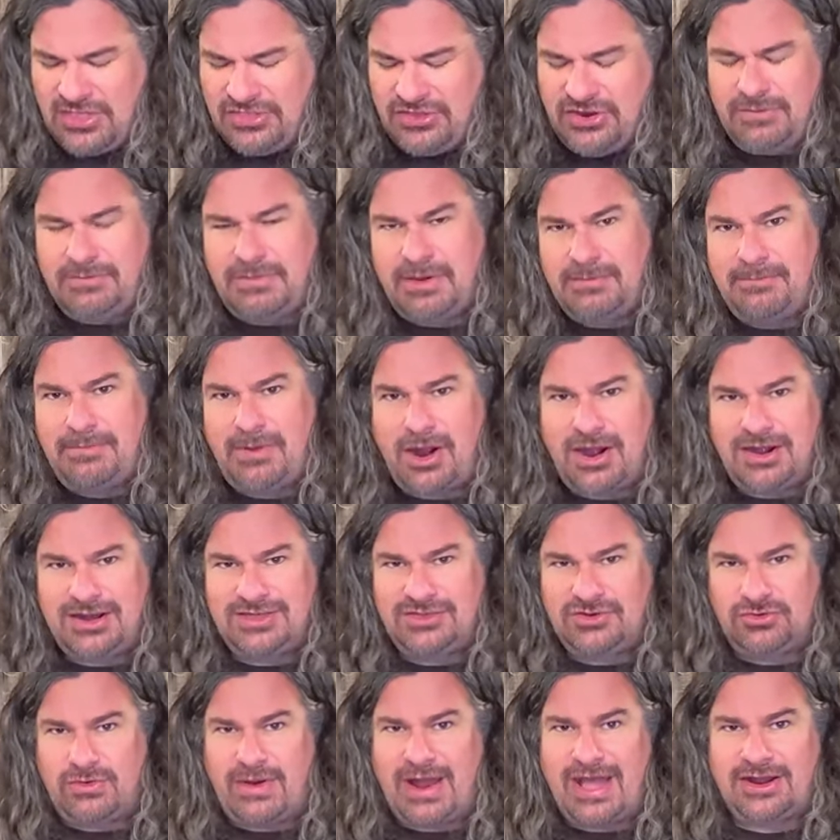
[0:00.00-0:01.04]
that are
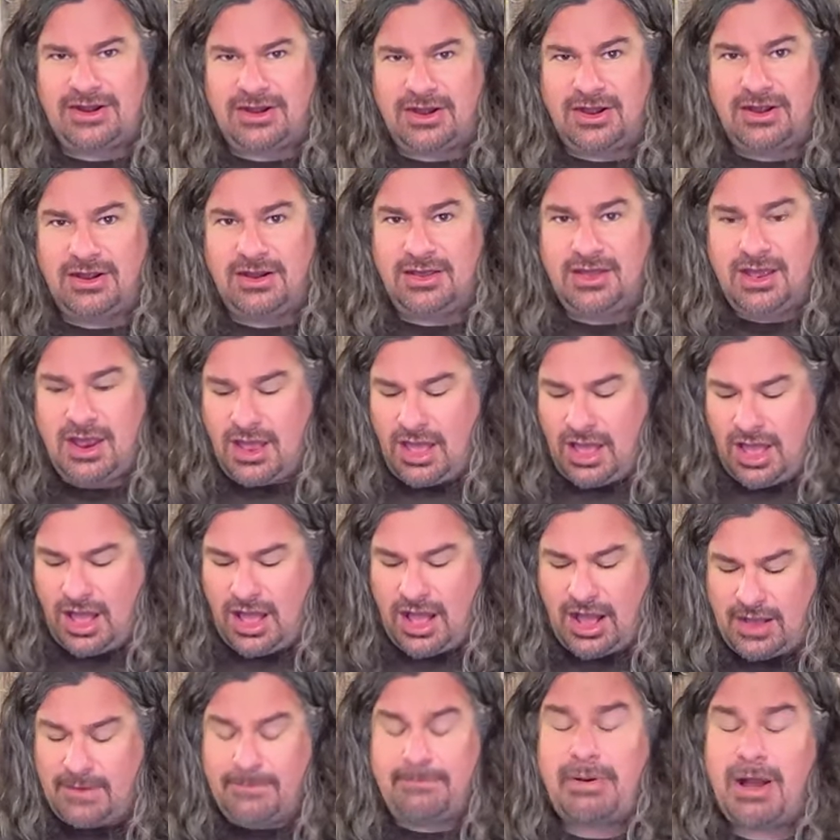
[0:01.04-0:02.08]
bombarding the record,
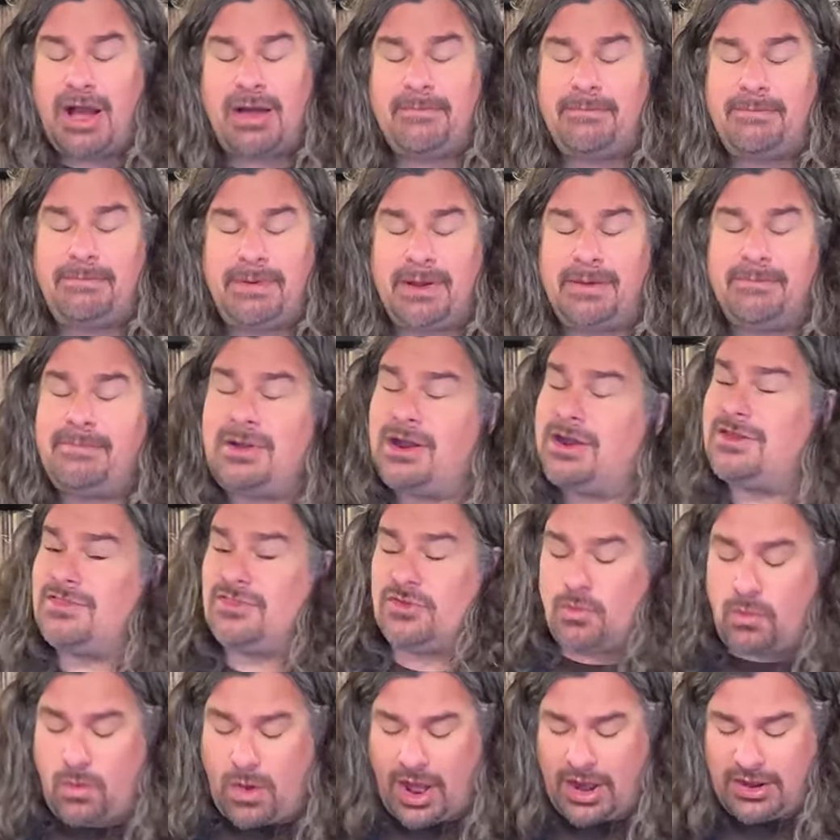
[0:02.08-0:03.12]
uh, bombarding
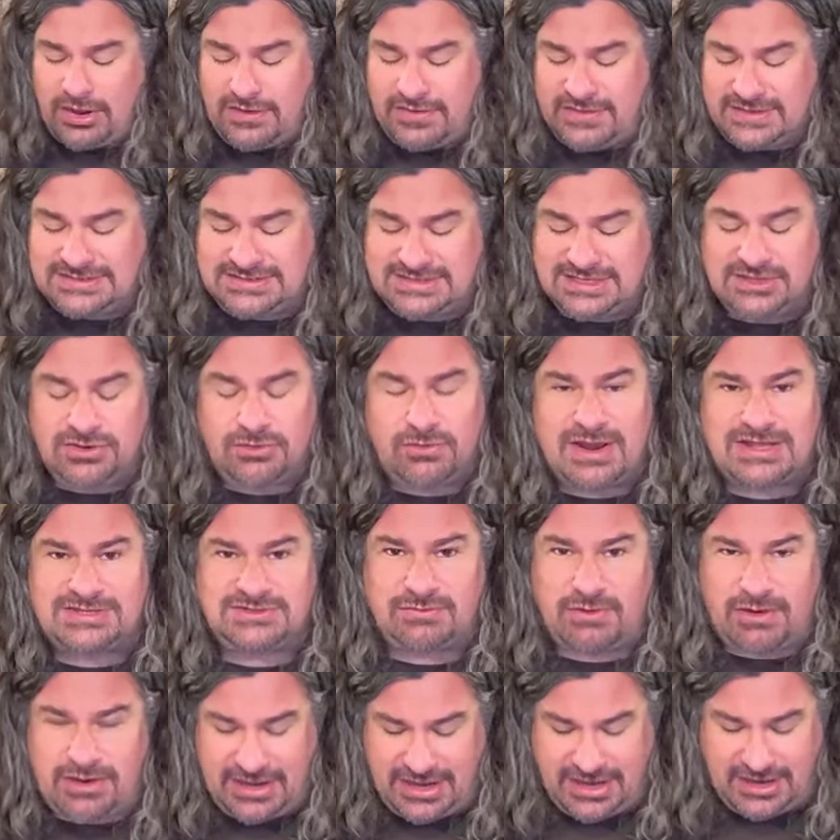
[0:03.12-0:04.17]
the water that's in the
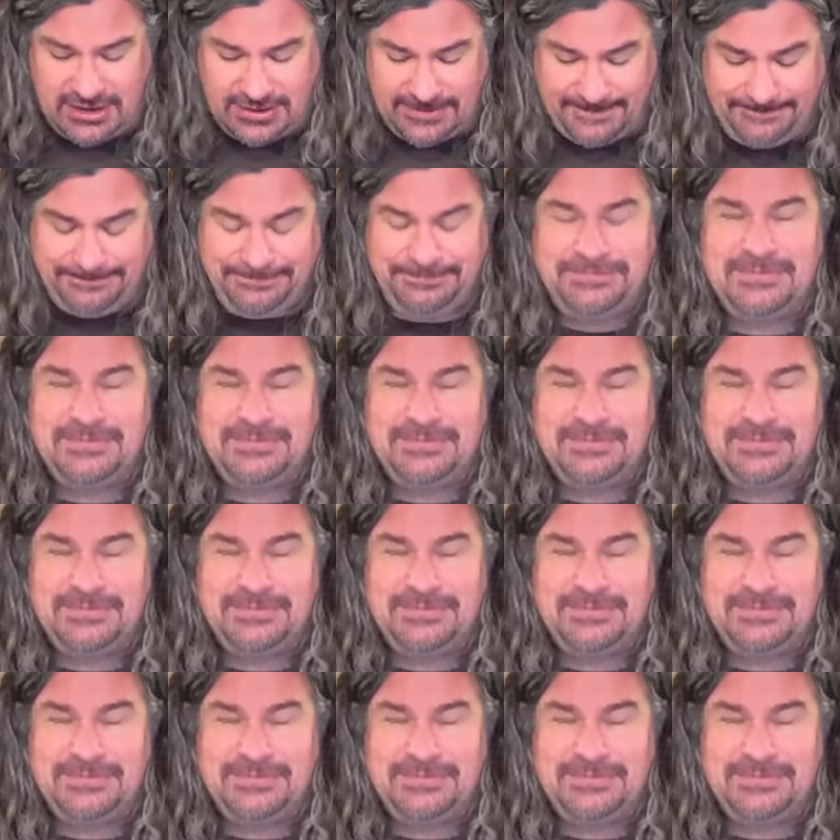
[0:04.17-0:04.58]
reservoir here.